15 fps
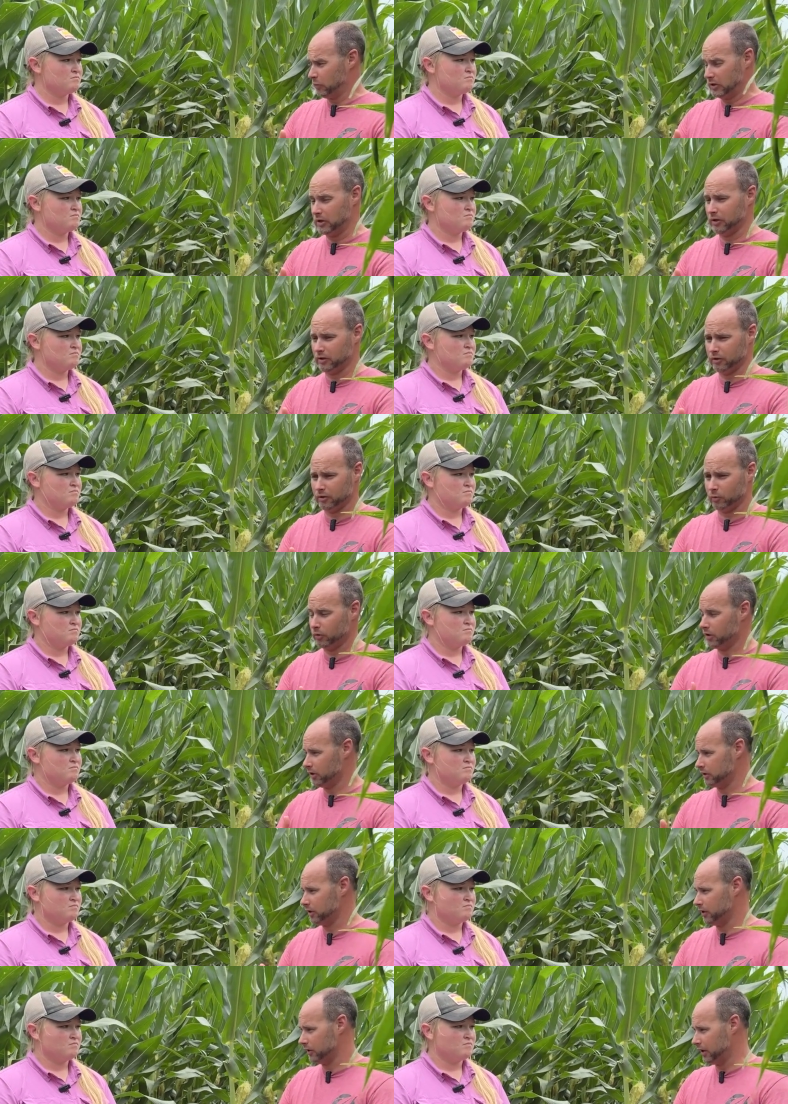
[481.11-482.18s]
Speaker 1: particular. We're
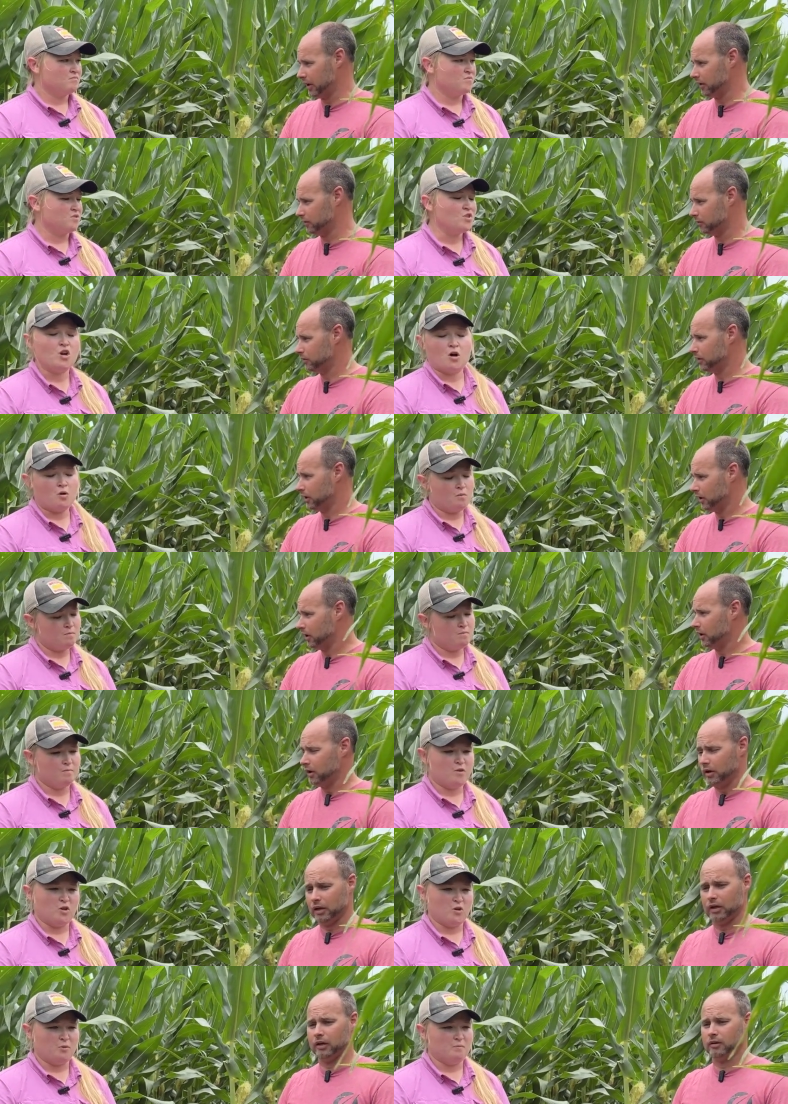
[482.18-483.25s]
not there yet. No,
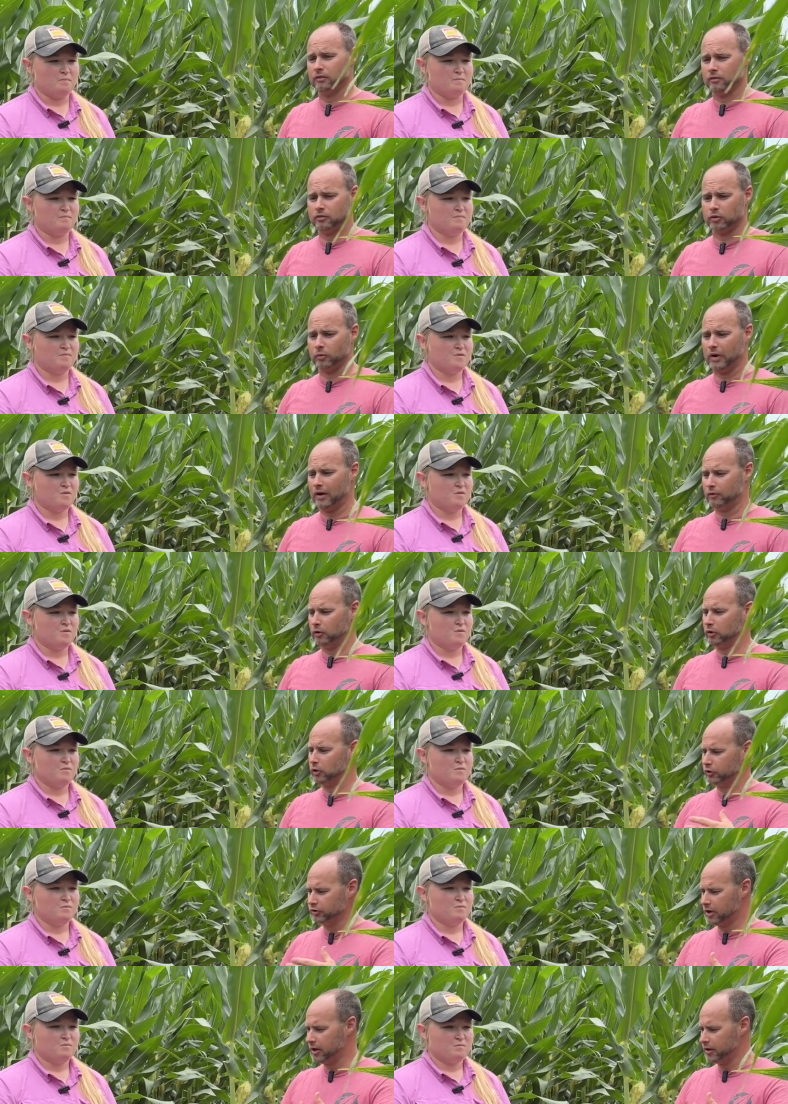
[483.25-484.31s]
no. And so we have a little
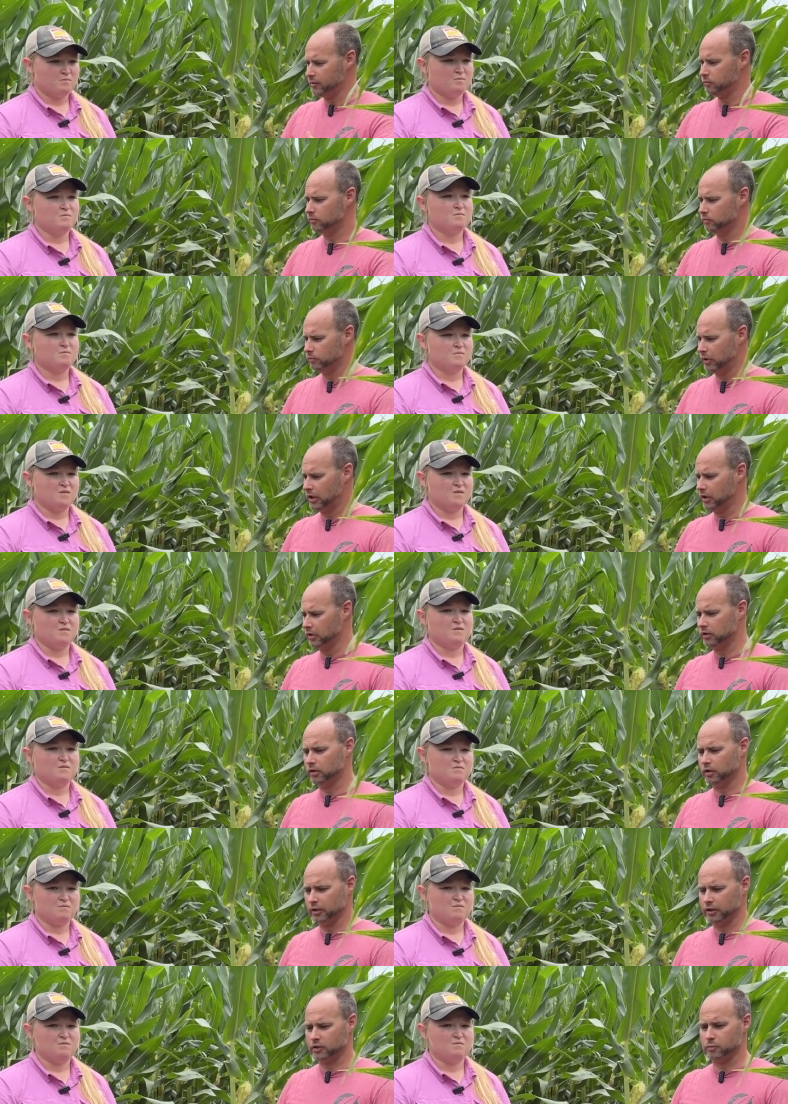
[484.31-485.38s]
time, but
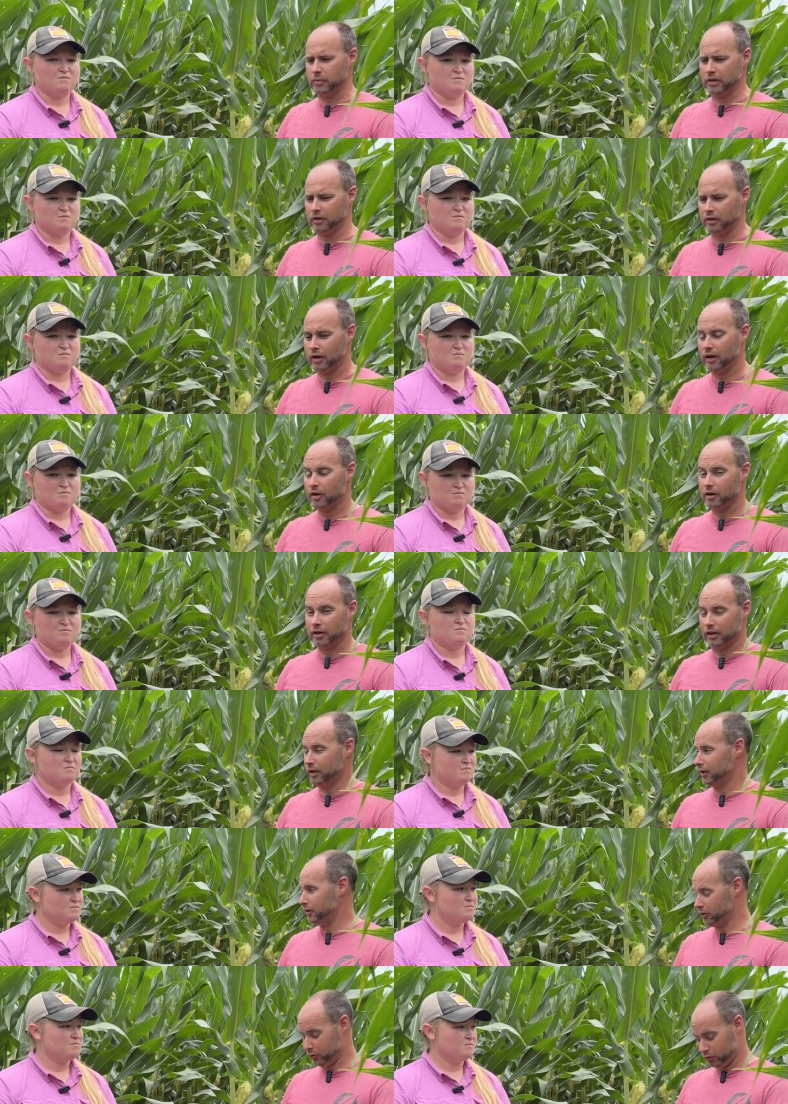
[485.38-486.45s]
let's be
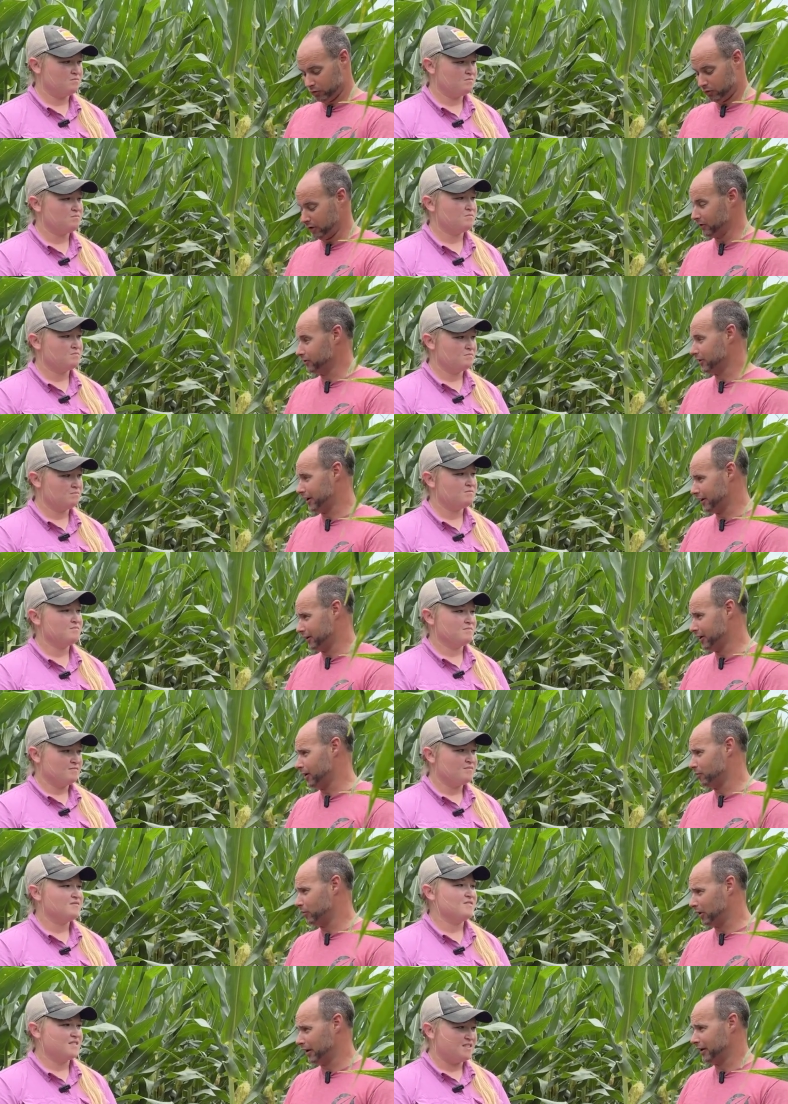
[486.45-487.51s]
getting those things lined up.
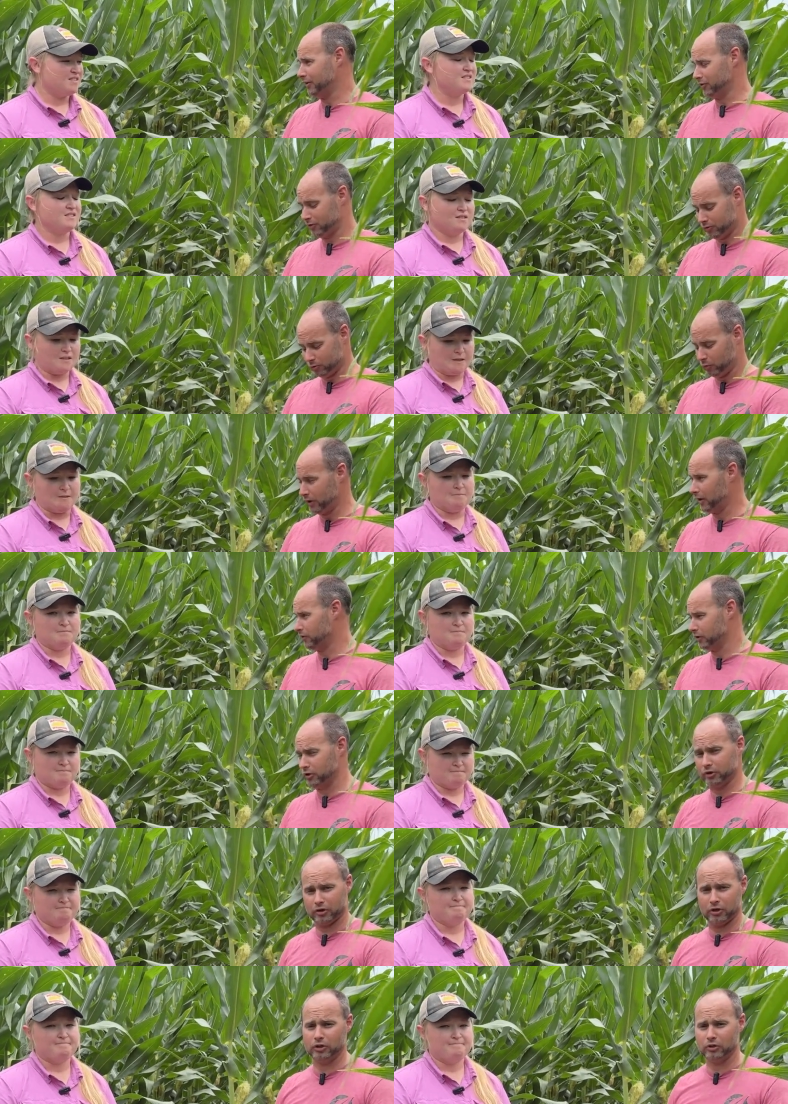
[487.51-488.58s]
Planes, yep. whatever
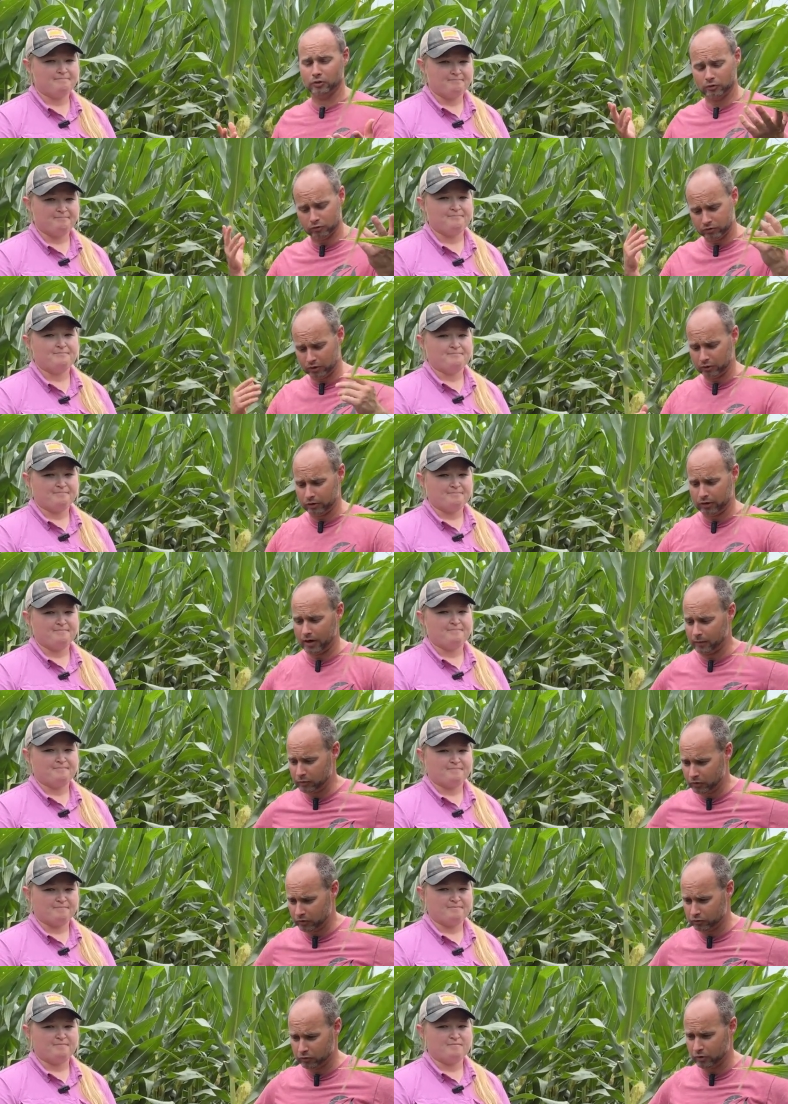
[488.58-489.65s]
you're going to use,
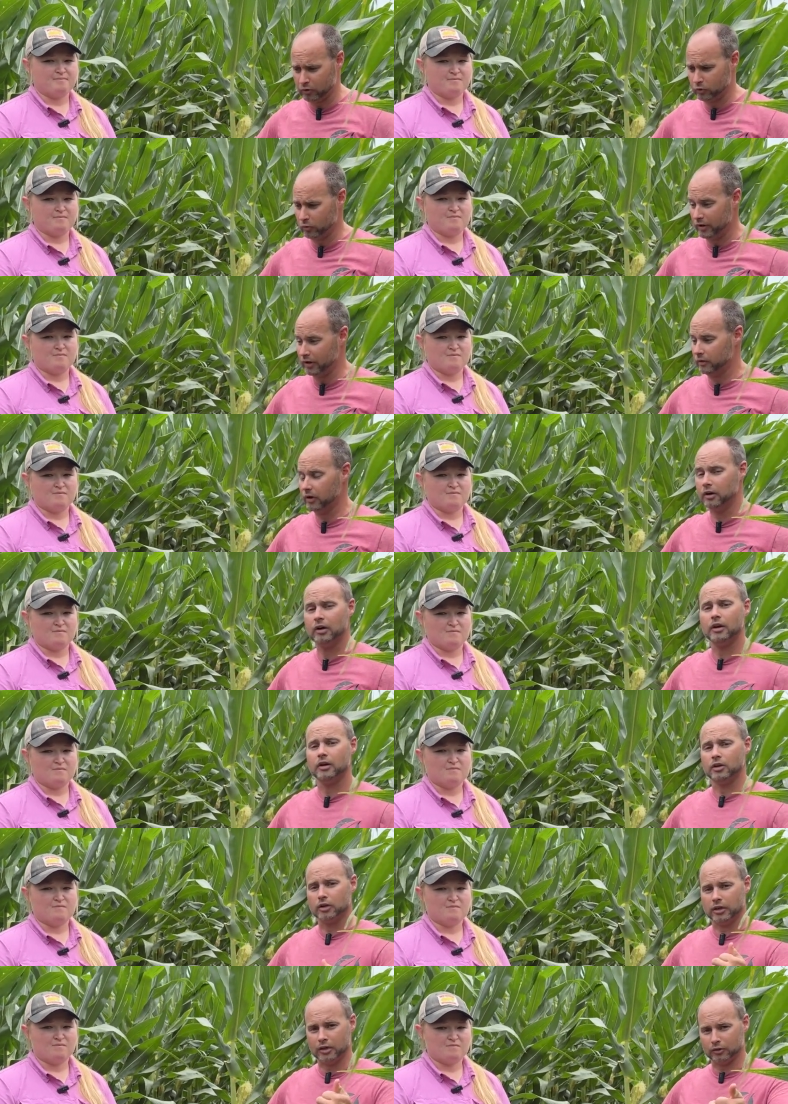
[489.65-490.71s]
helicopters, drones, whatever.
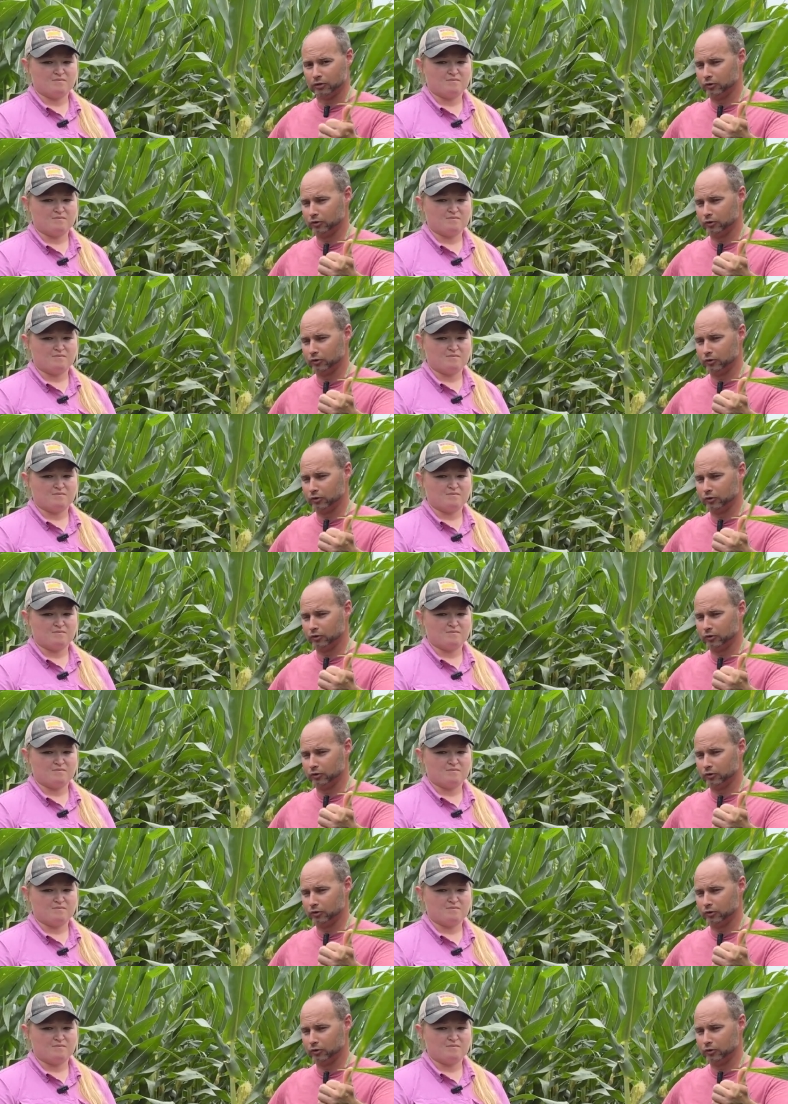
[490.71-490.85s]
Get